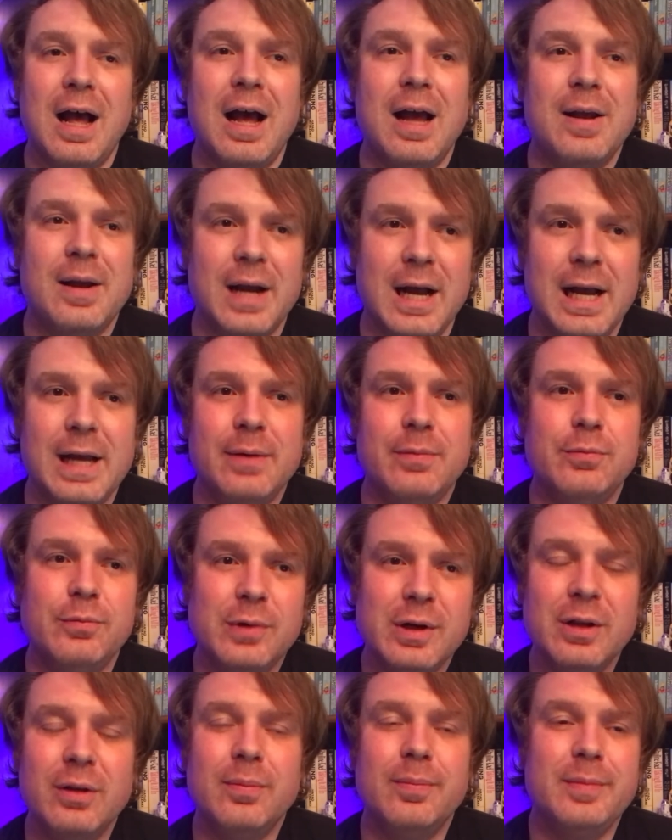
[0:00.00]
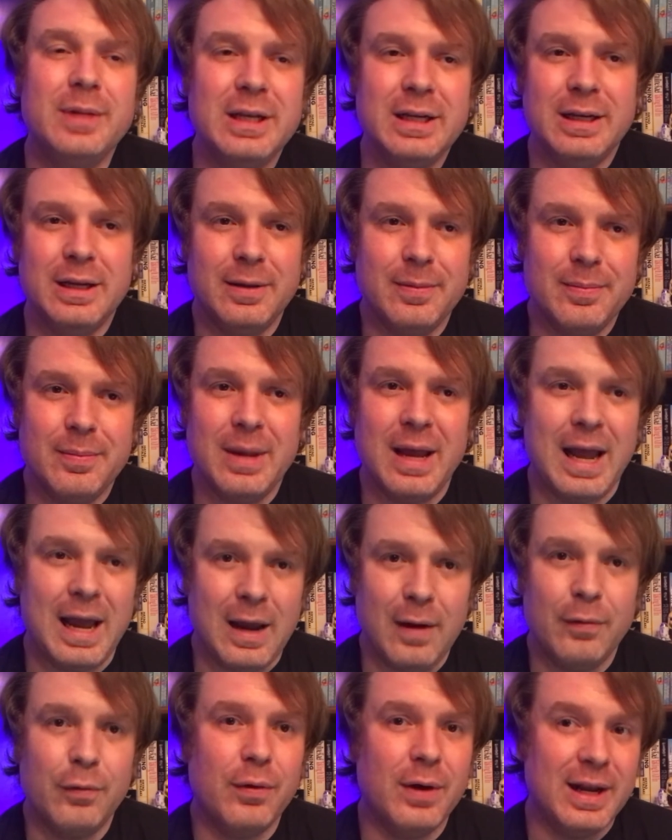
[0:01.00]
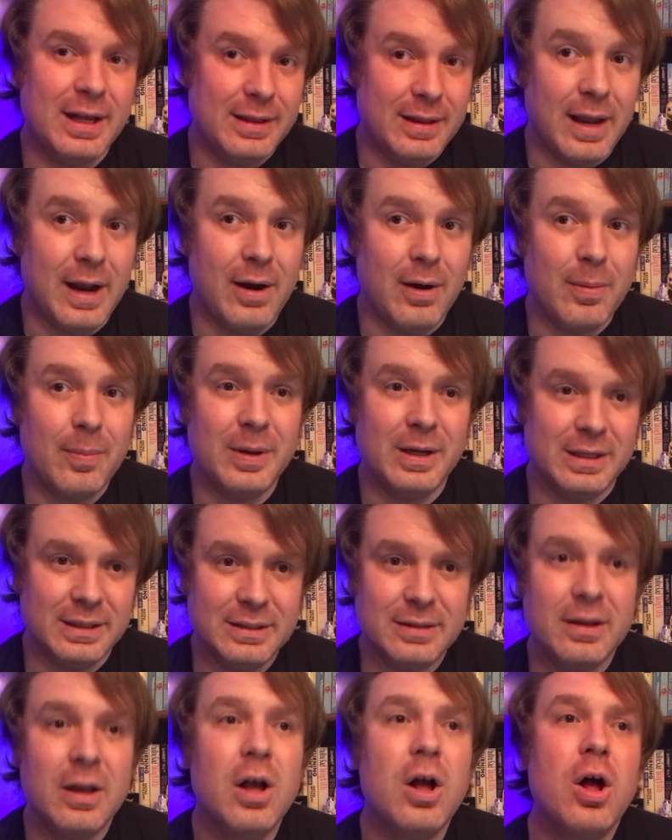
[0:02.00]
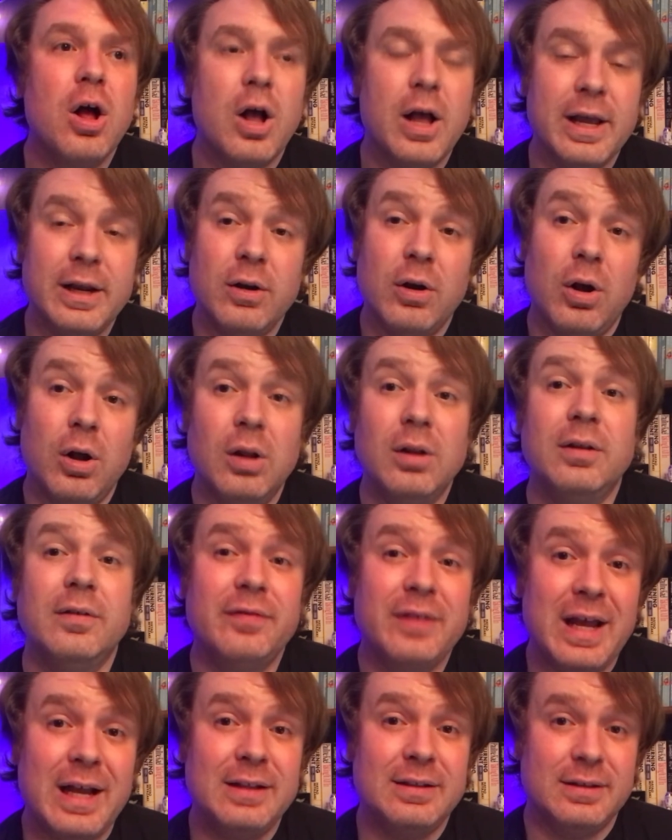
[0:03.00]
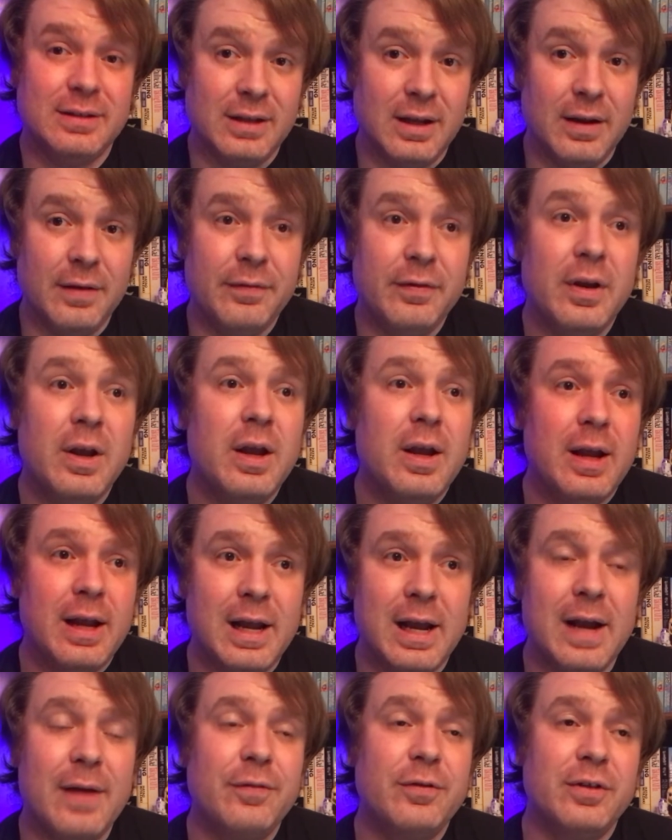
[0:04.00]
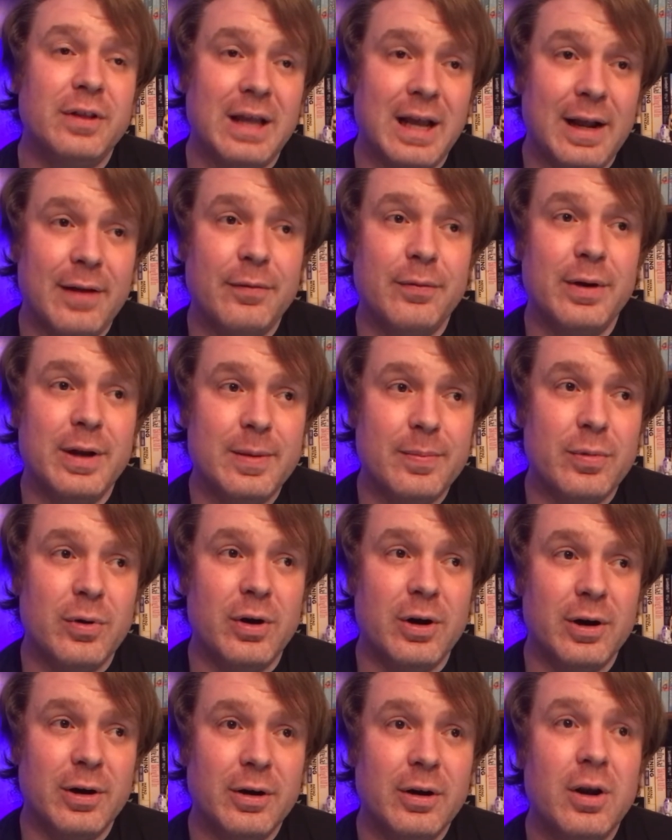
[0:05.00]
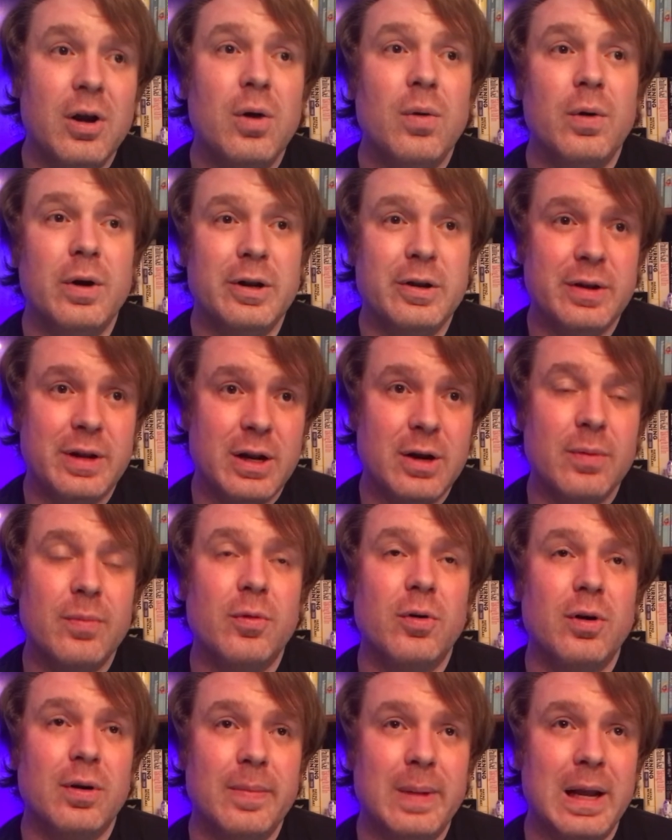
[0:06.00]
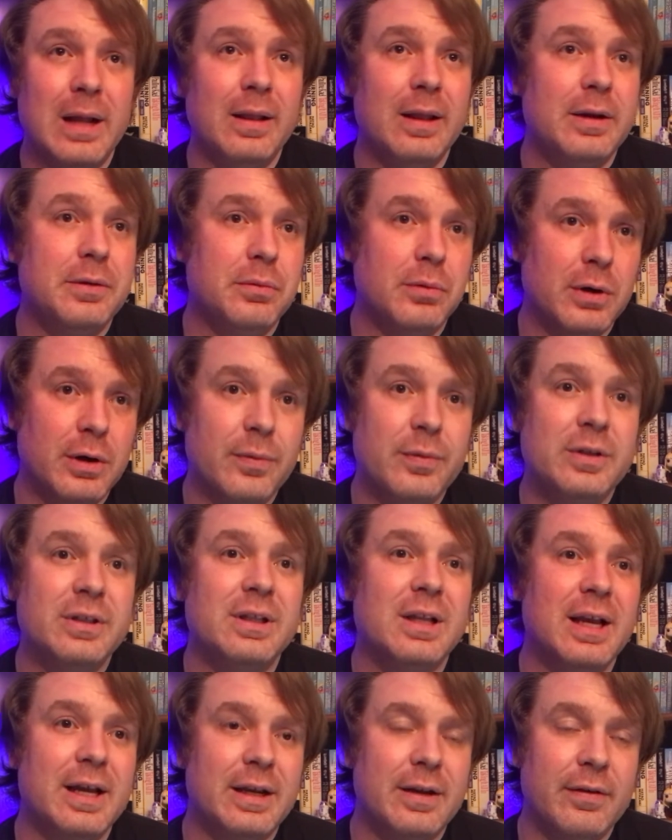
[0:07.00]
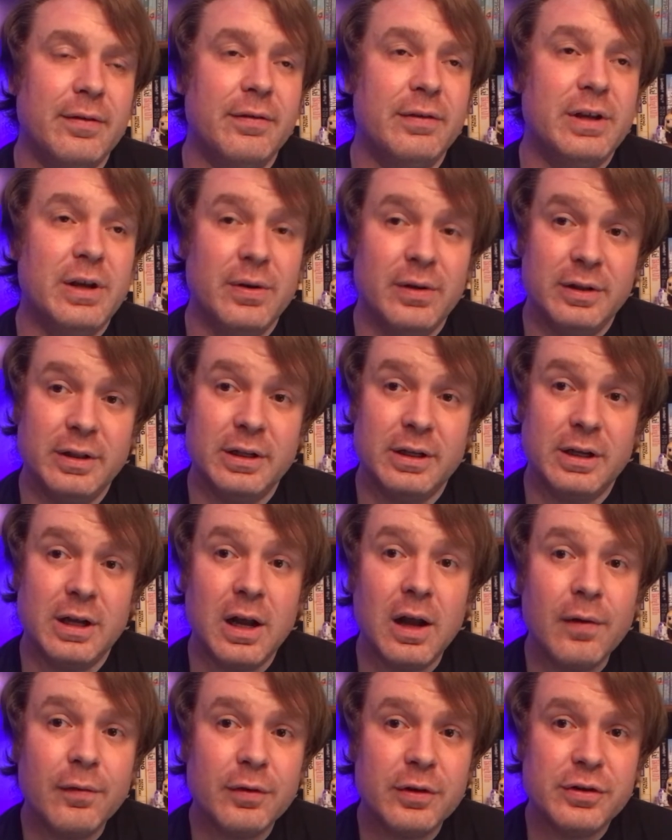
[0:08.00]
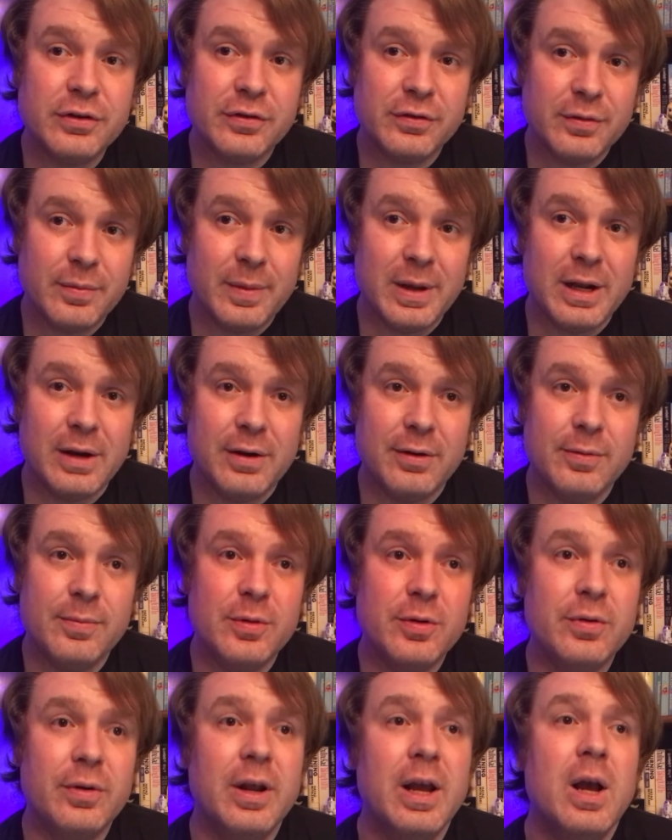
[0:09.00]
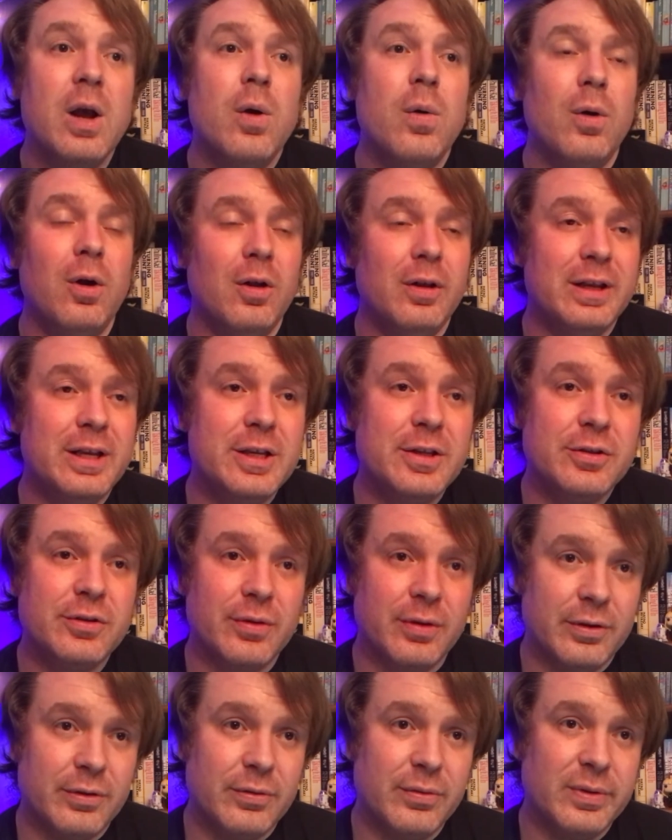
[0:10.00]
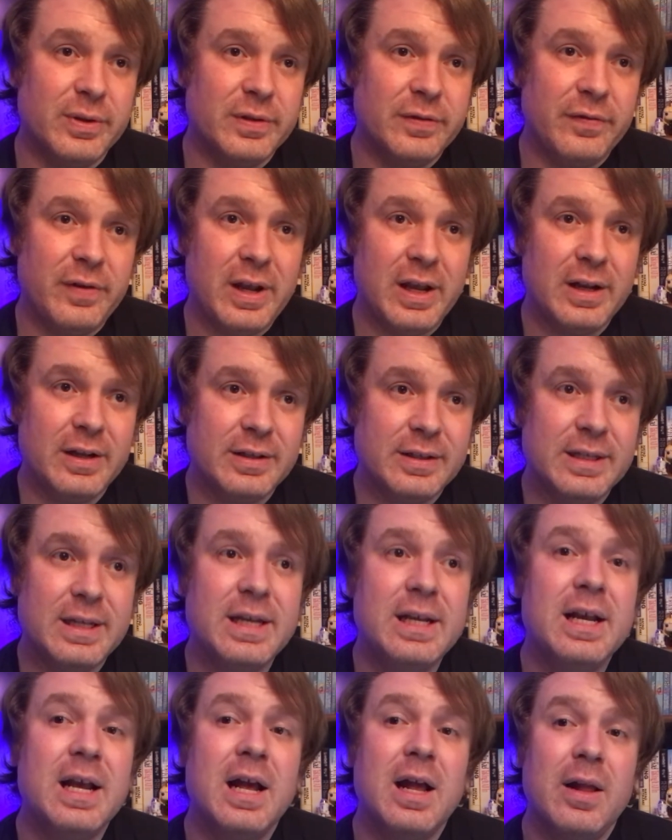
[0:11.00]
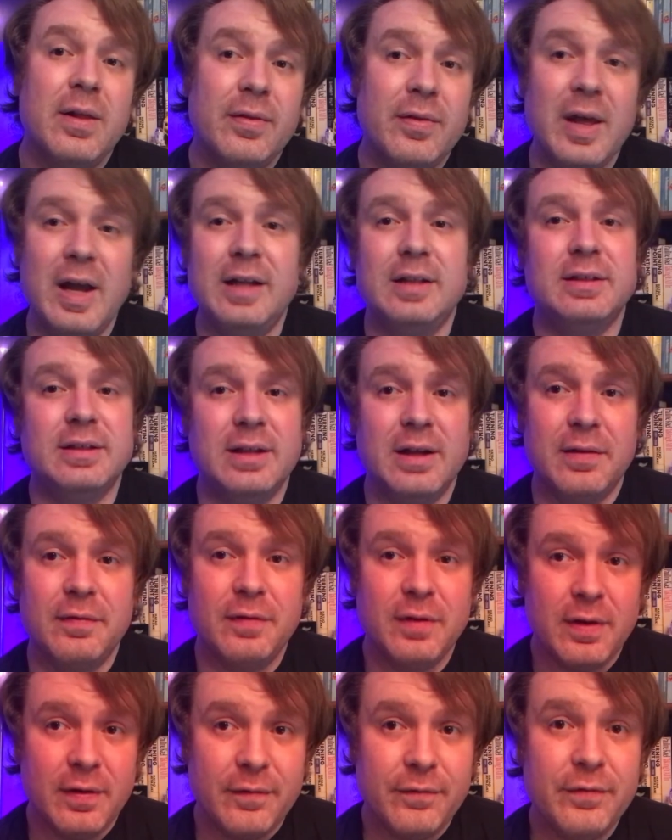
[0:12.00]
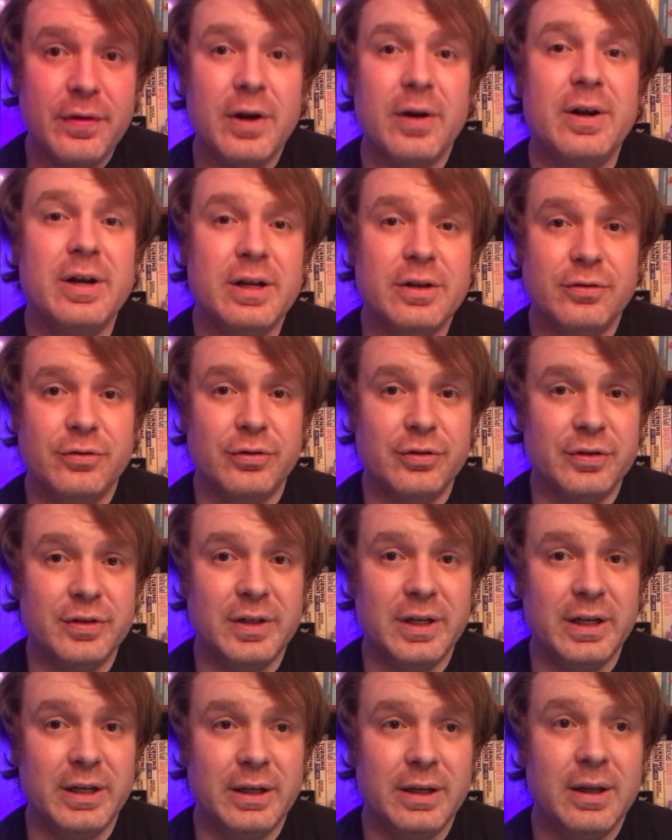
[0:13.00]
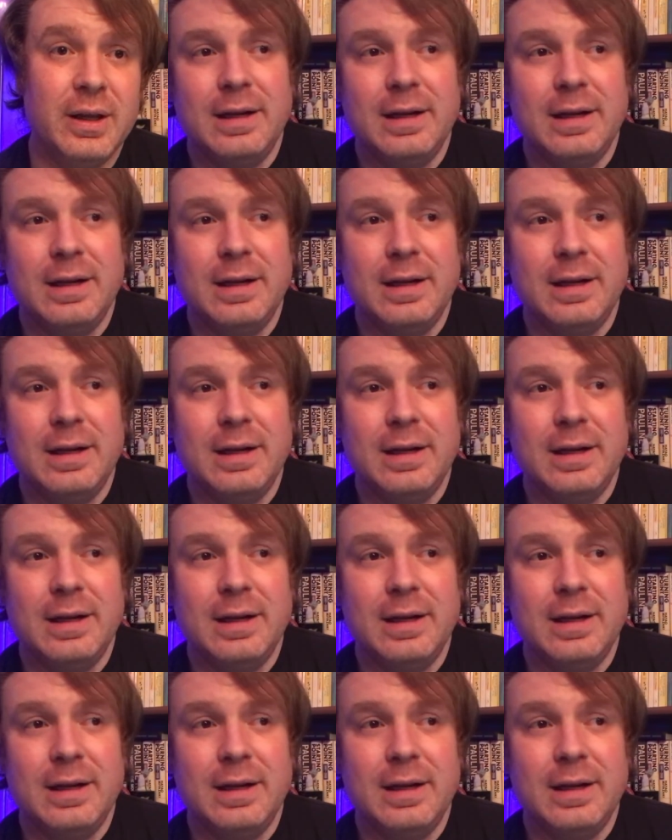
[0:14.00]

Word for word: I, I will meet him halfway there, because in all of that stuff, after the halfway part, where you hear more about like what it was like hearing the coverage of the man on the moon while he's going through his fantasy, that stuff very interesting.